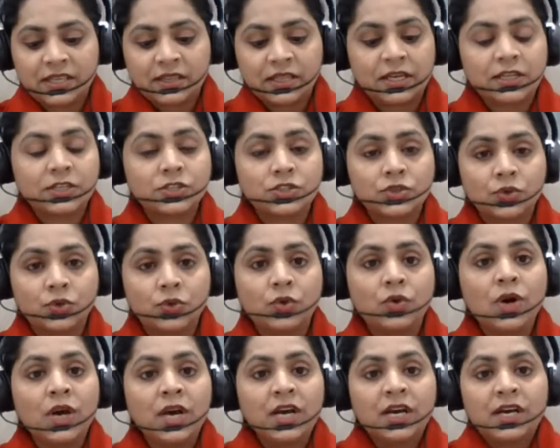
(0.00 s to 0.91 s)
and there is
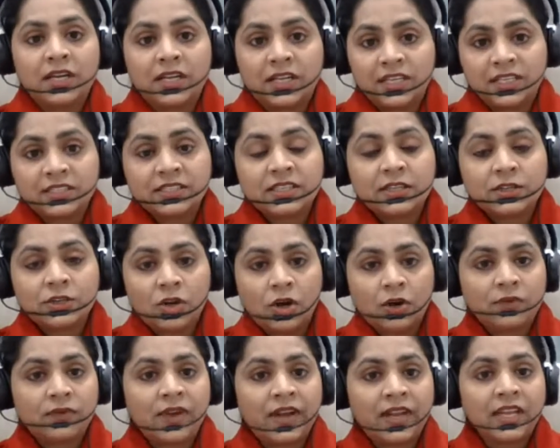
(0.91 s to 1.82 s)
no reason
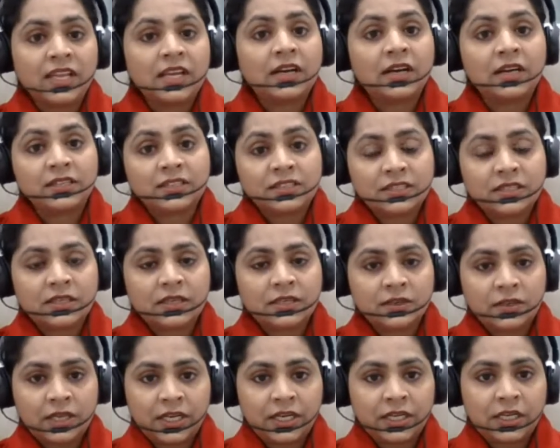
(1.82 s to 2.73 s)
of any
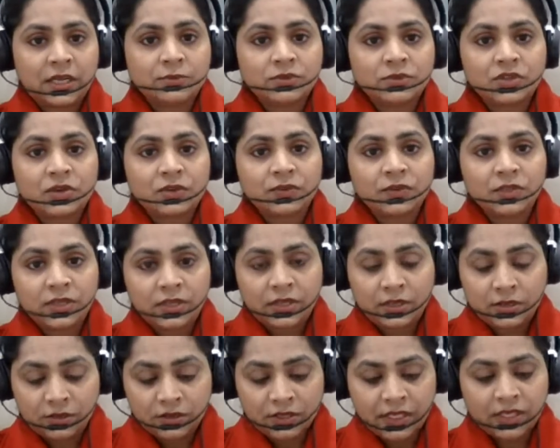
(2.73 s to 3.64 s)
concern in terms of the
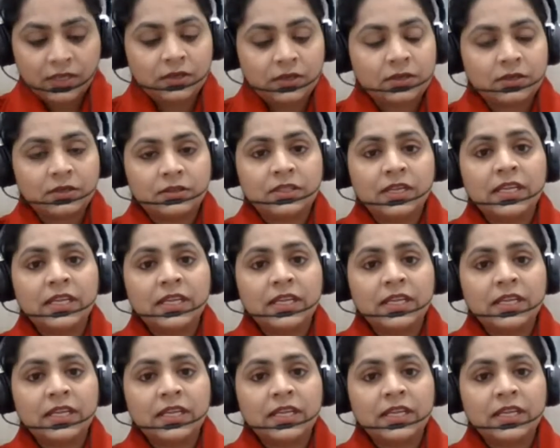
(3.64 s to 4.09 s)
hearing,